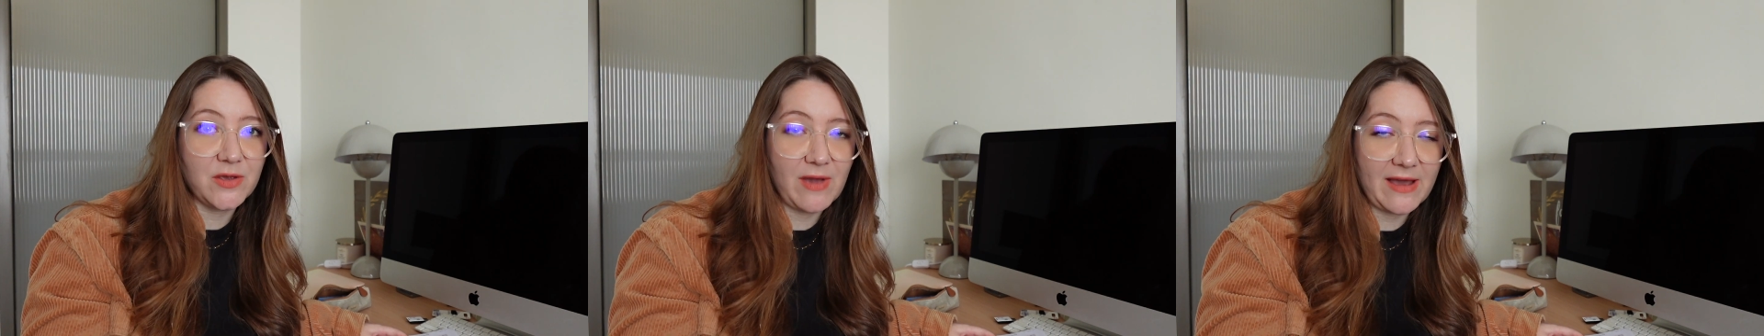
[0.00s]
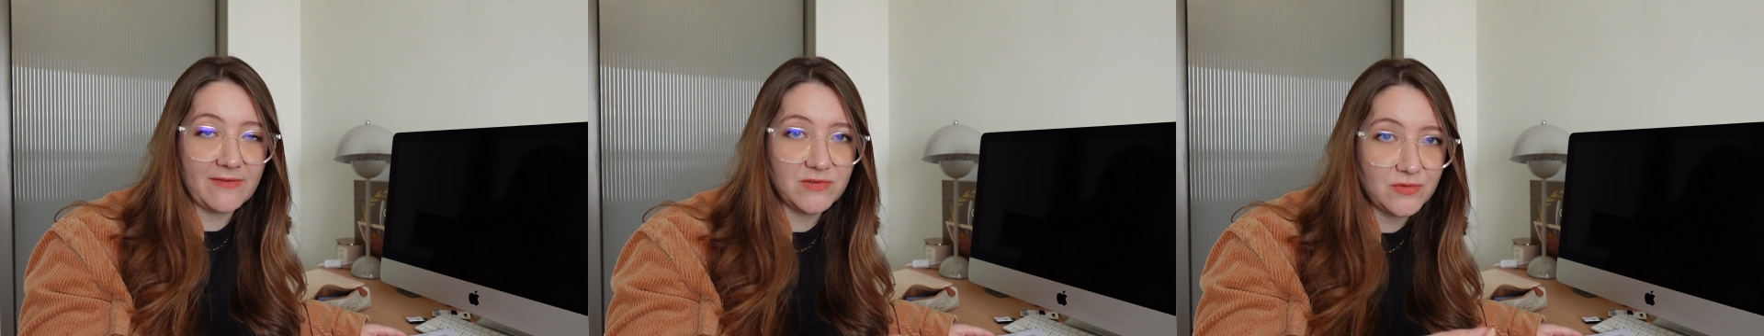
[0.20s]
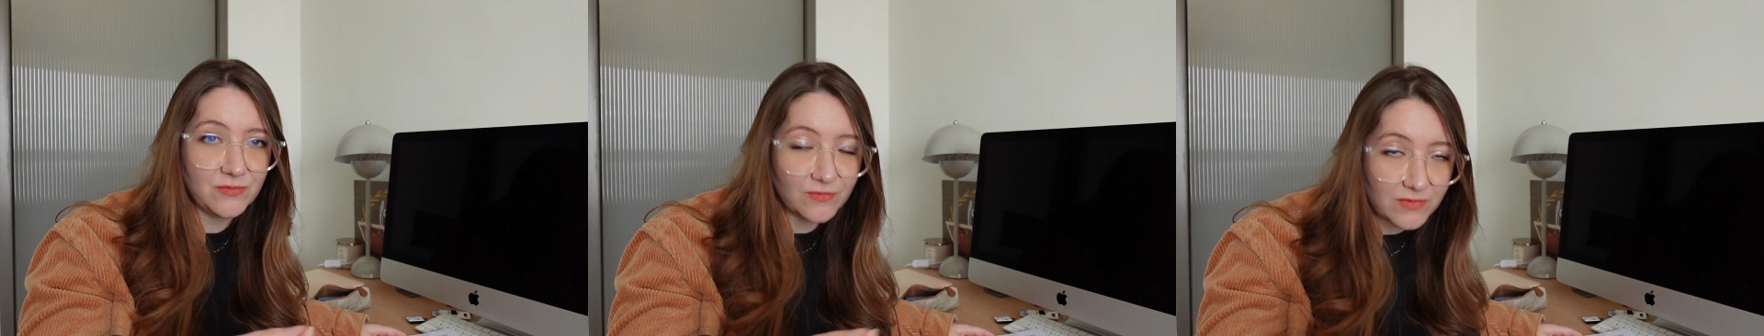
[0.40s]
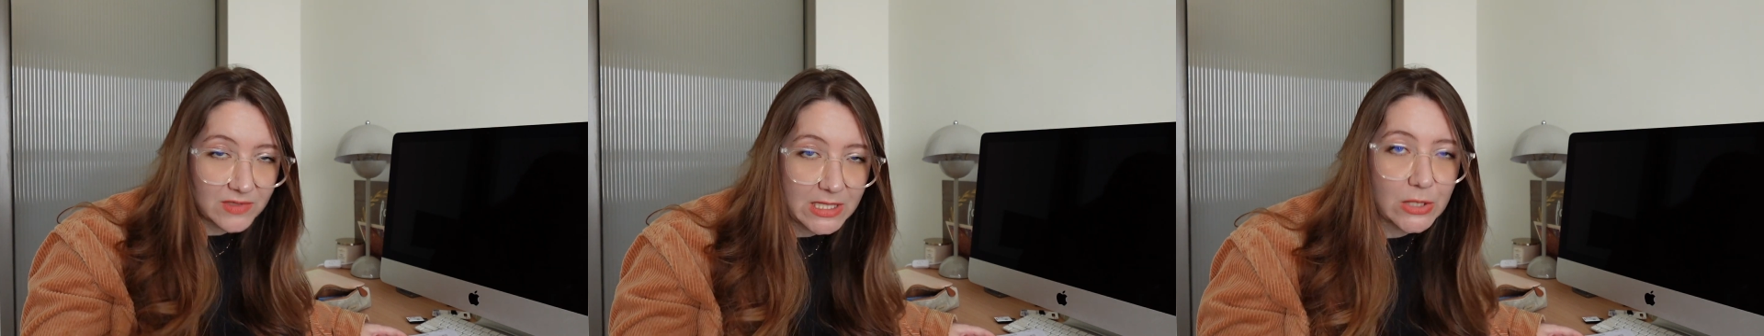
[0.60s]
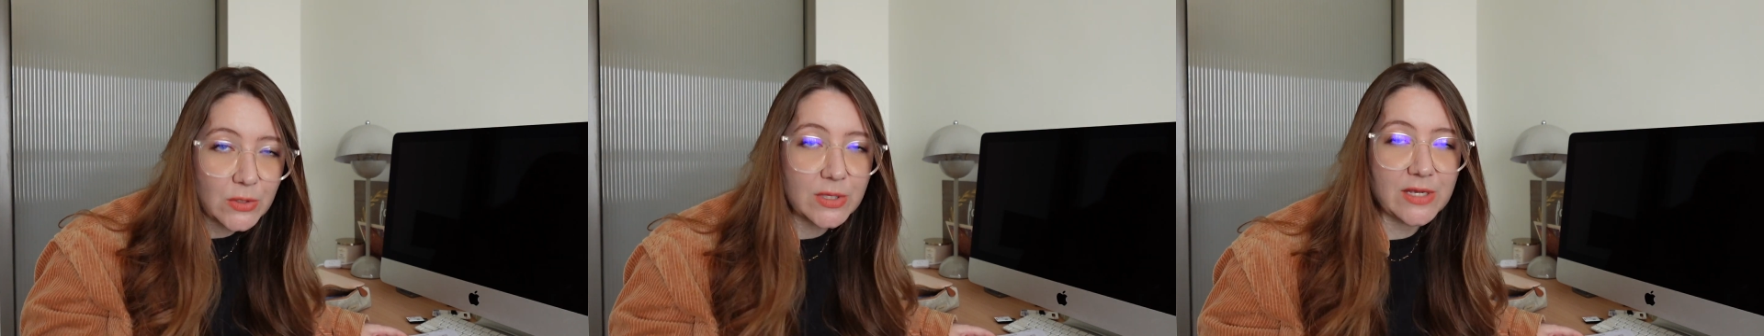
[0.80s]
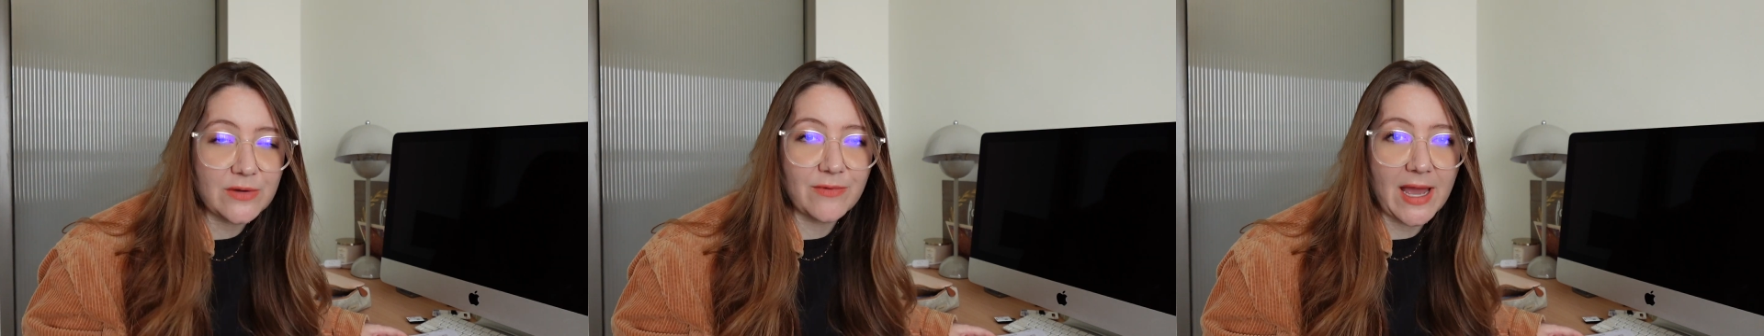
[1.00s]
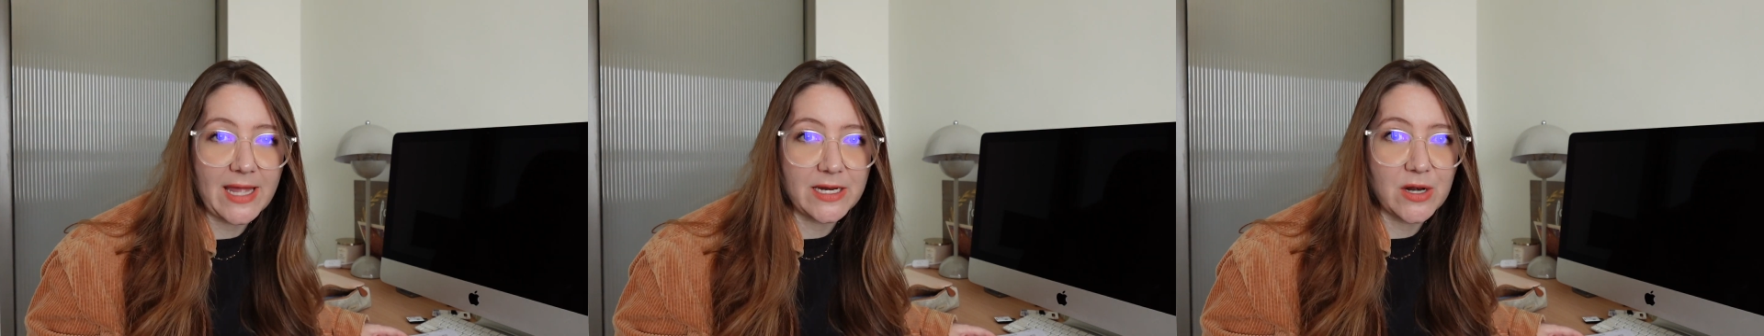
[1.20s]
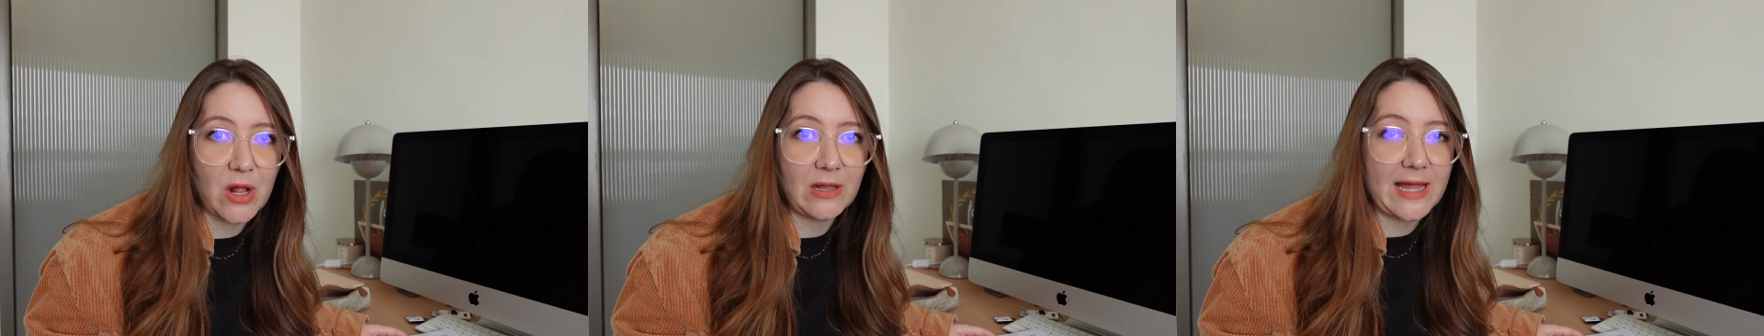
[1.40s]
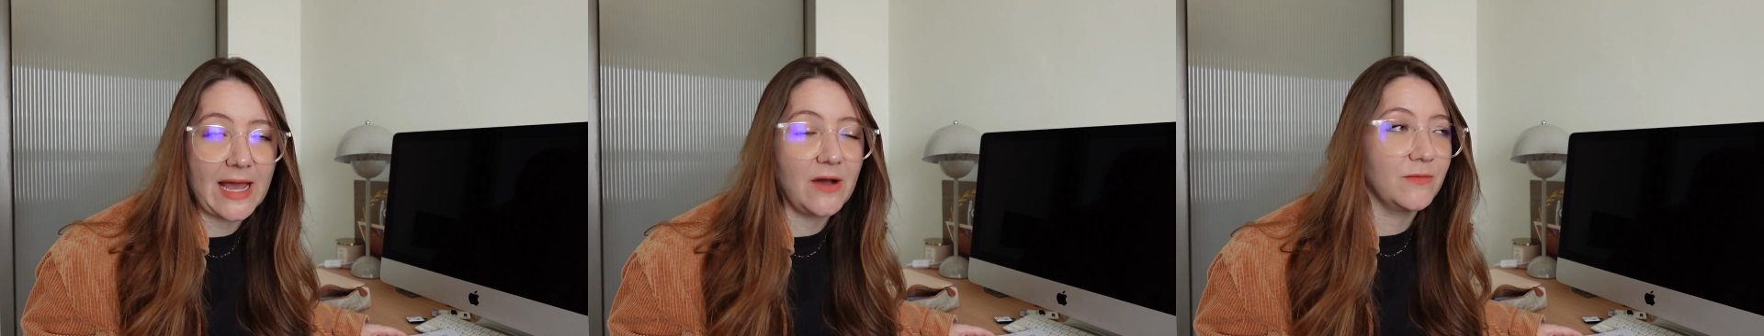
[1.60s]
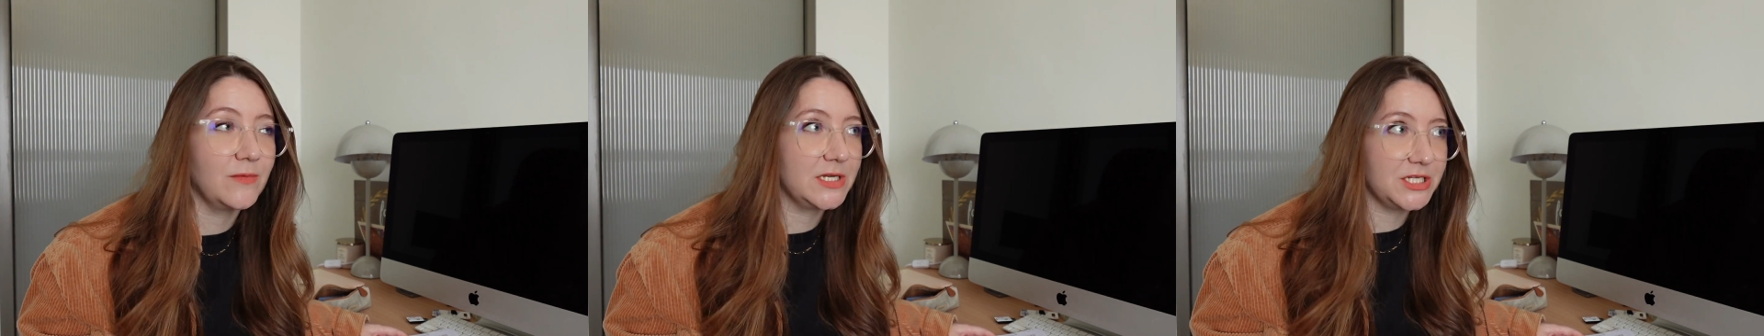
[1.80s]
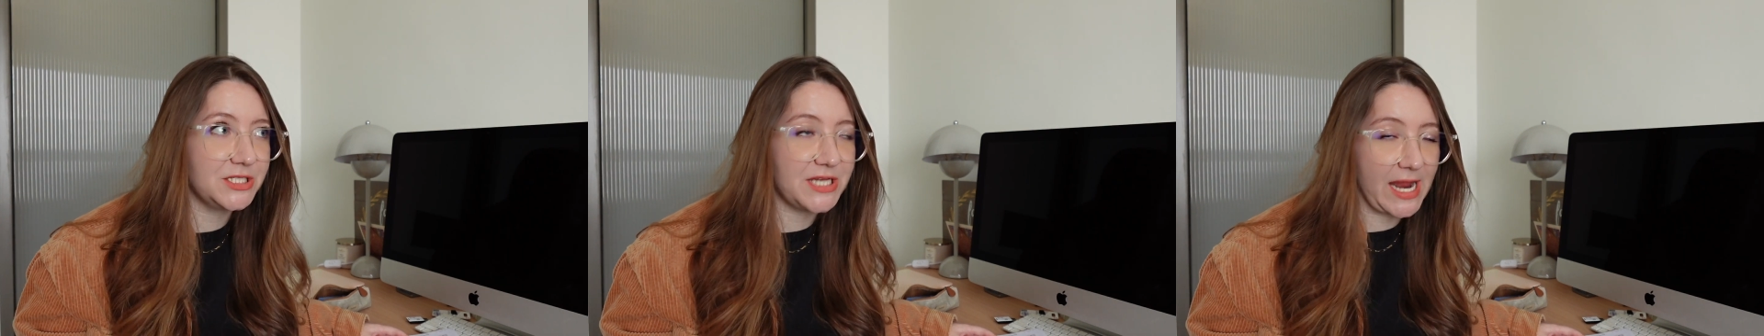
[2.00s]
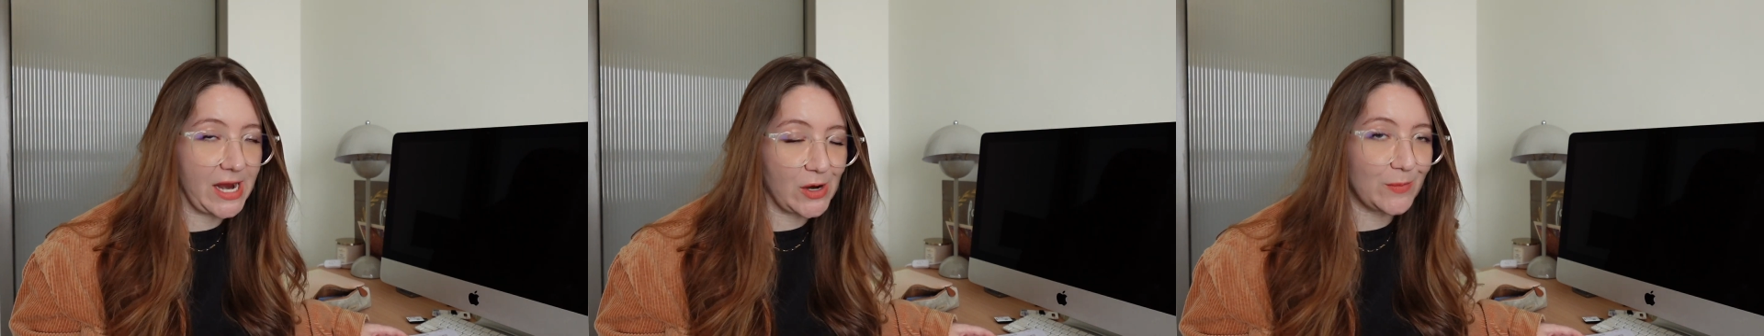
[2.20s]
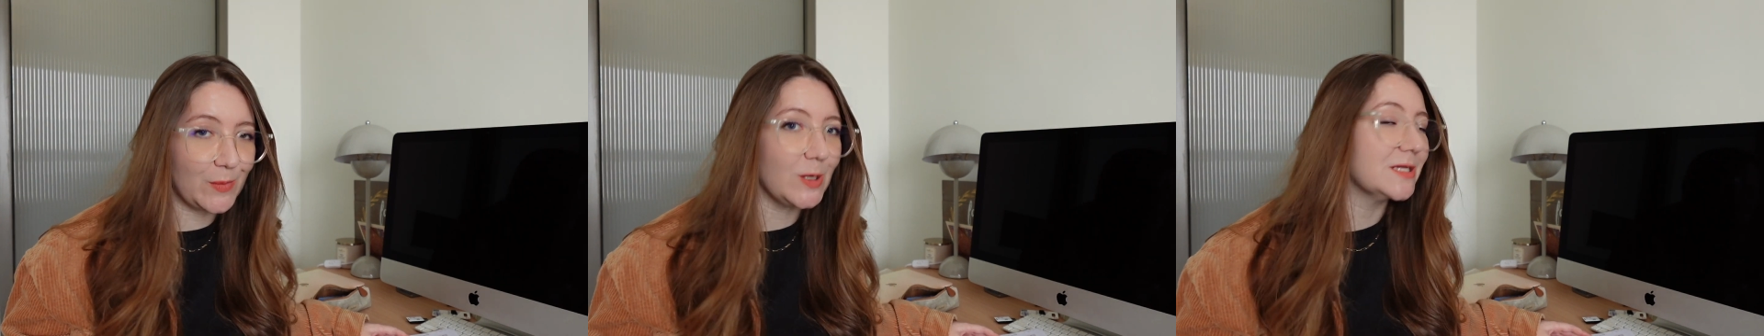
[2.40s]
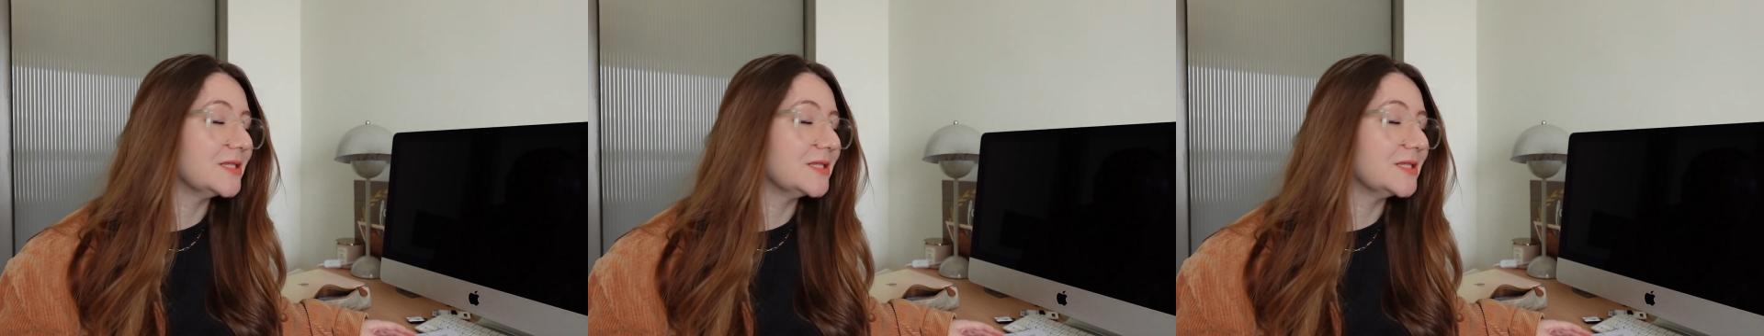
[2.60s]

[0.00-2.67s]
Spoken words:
you have to literally write it all out, which is terrible.